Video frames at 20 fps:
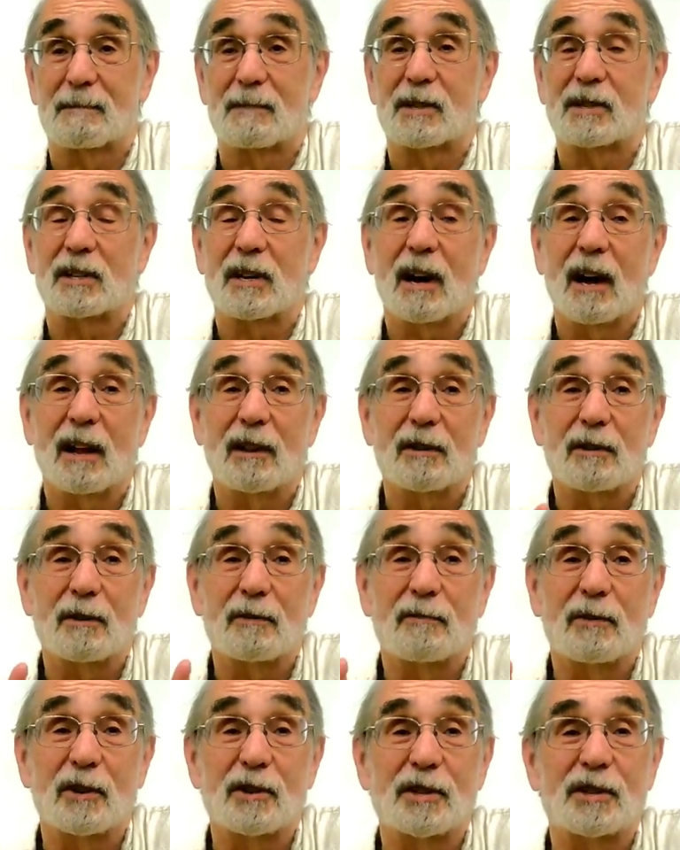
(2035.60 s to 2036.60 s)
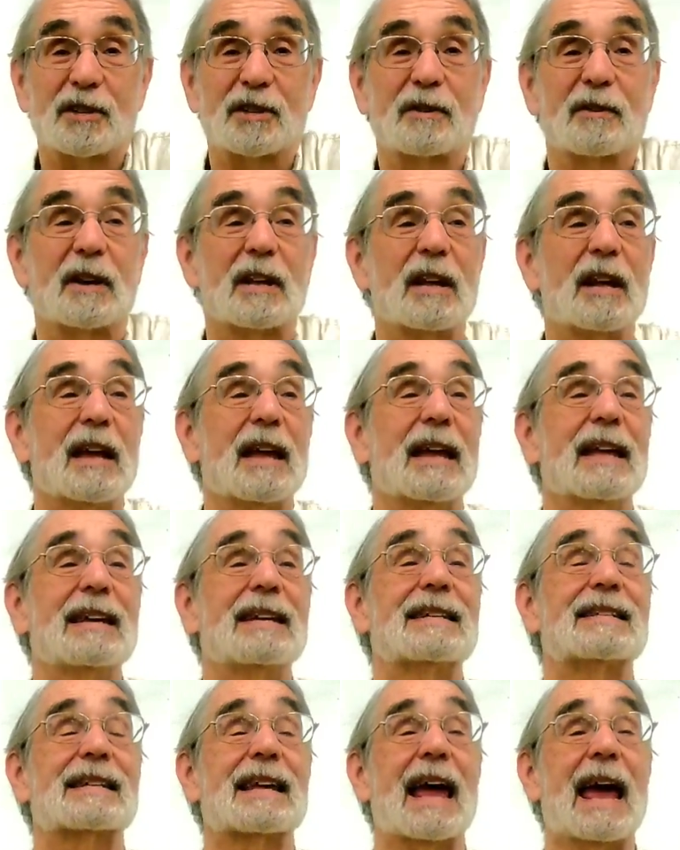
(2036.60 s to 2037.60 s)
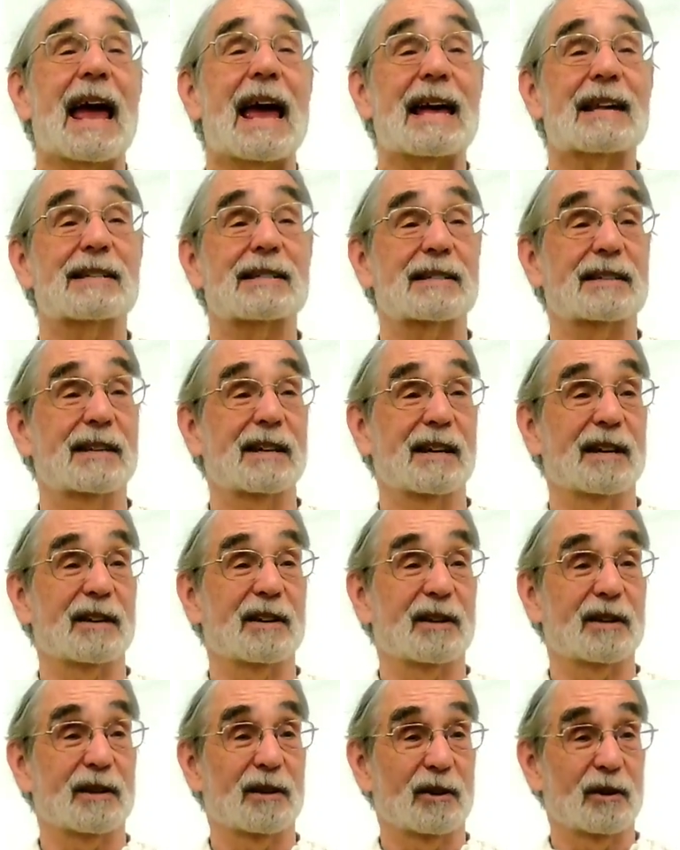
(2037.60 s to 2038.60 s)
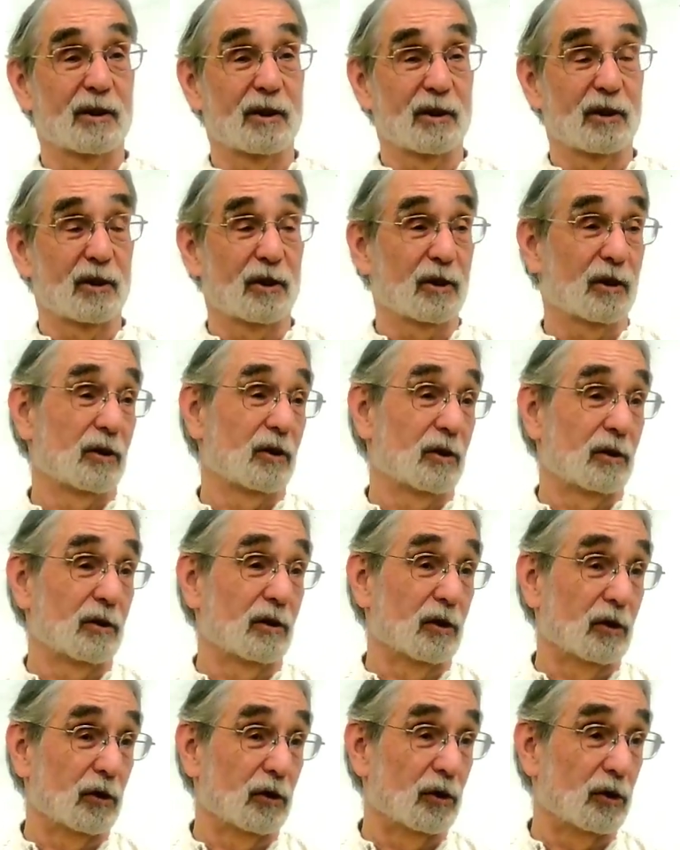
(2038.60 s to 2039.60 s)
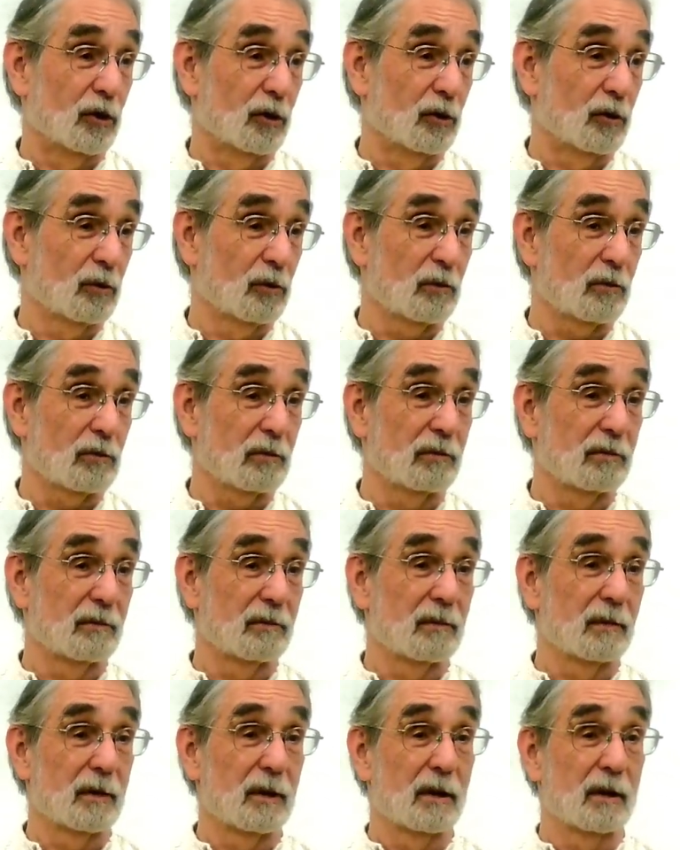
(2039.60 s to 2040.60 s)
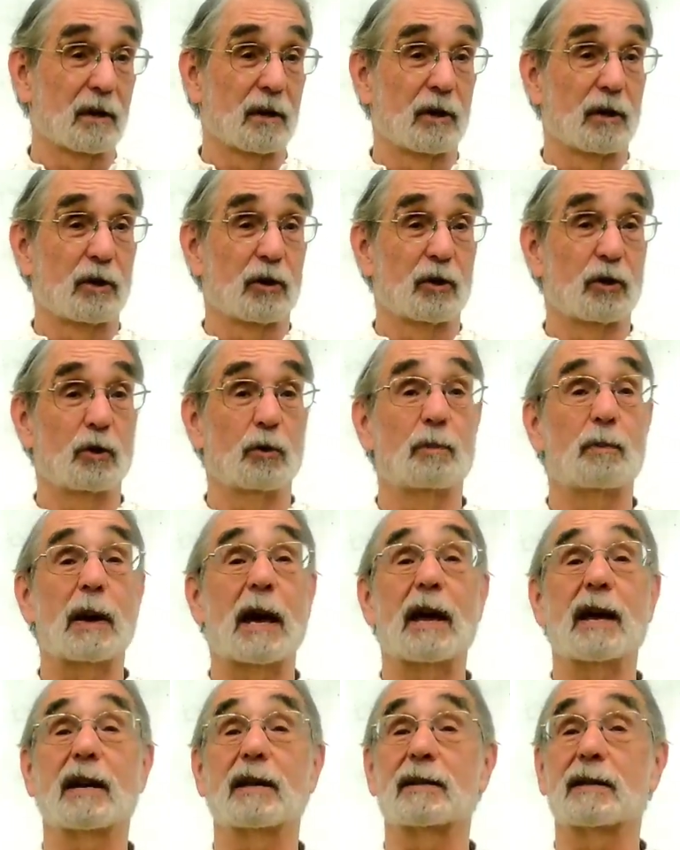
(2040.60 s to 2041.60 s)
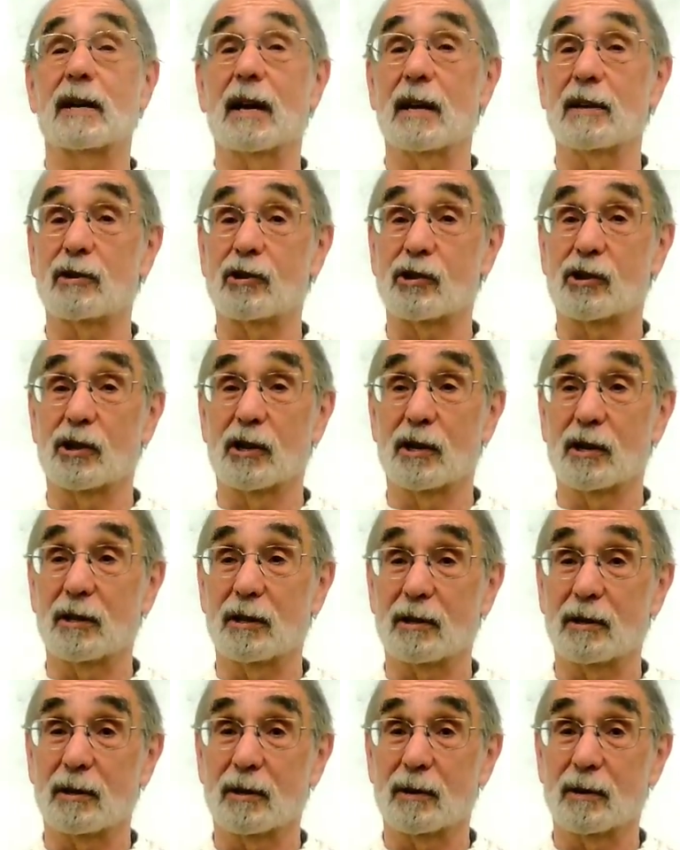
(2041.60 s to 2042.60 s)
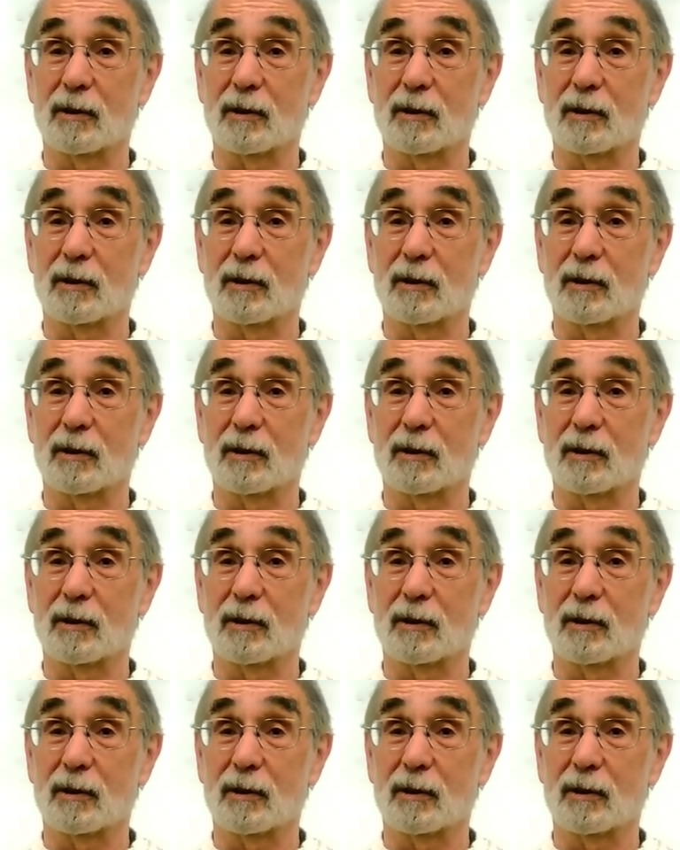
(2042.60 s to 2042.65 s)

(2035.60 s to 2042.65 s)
Scholar versus devotee. It is asking you to pay attention